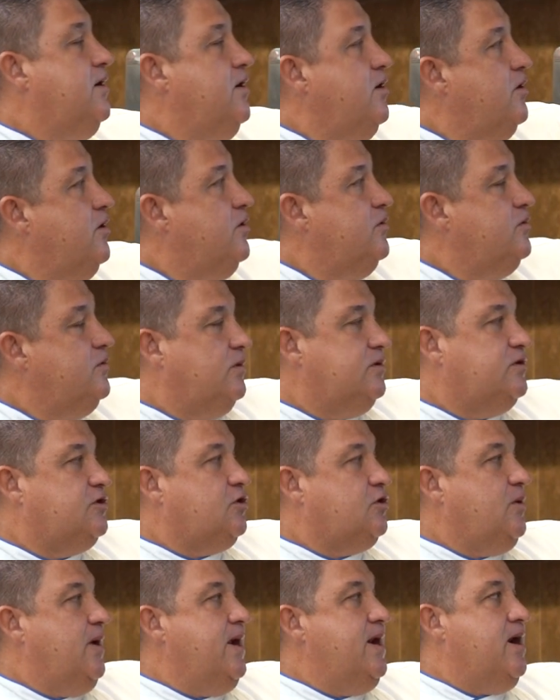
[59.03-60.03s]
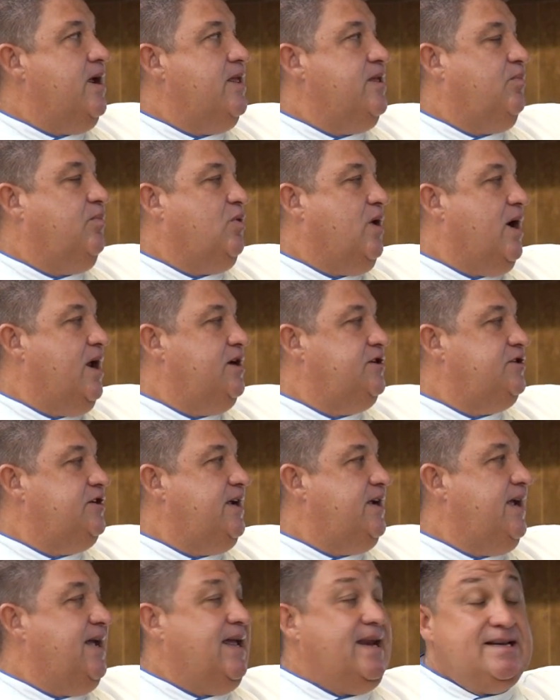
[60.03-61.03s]
new screen on the
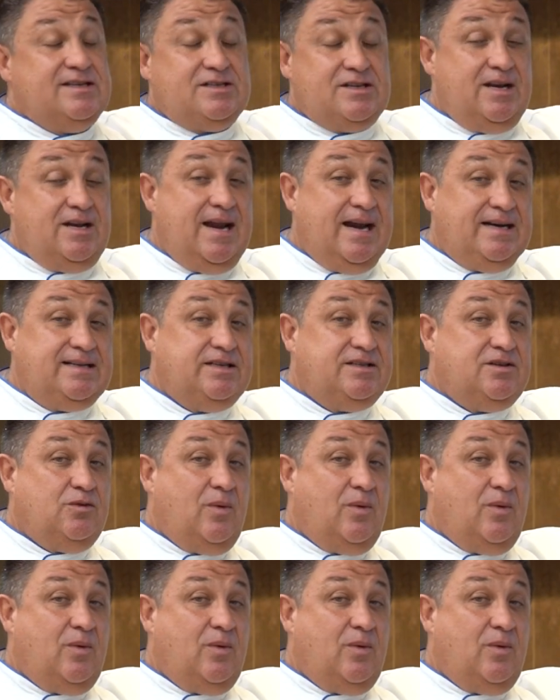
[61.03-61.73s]
Prodigi. It is connected to